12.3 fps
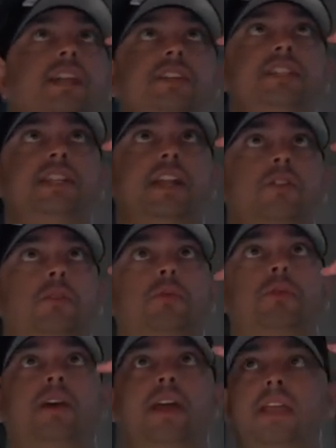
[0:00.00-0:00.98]
actually stand up
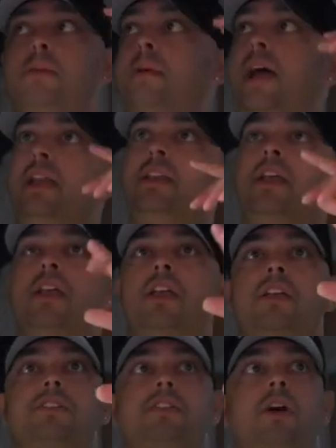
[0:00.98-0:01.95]
without hitting my head.
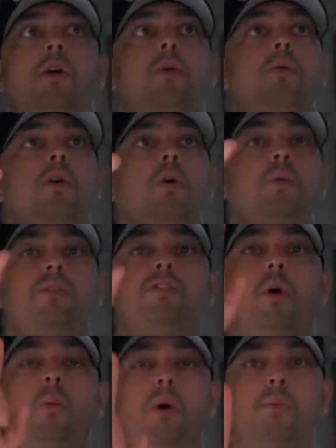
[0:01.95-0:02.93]
So we've
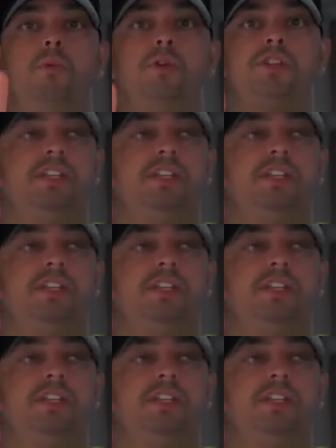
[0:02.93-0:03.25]
got one more